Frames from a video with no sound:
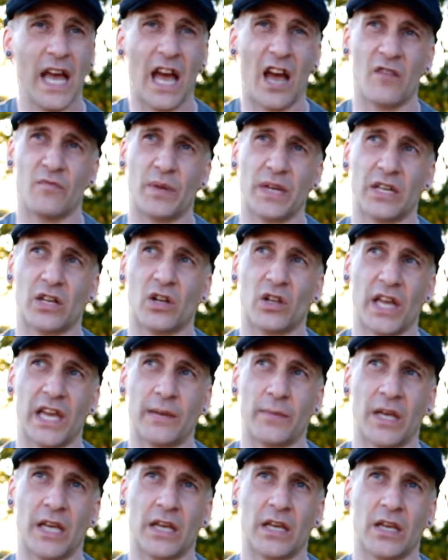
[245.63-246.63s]
have been
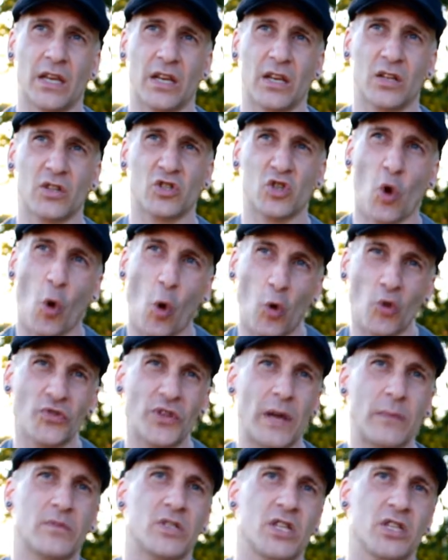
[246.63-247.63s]
claiming told
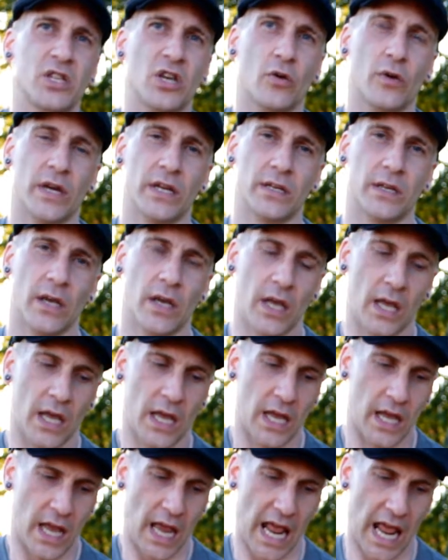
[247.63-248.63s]
them to do it.
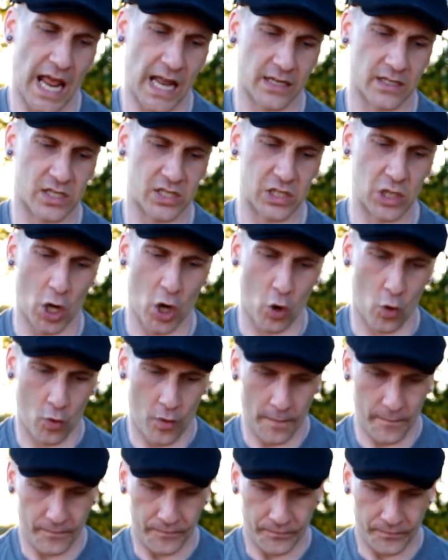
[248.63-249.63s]
And
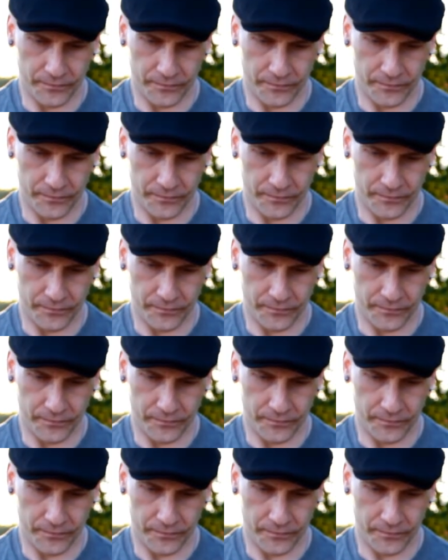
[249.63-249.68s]
so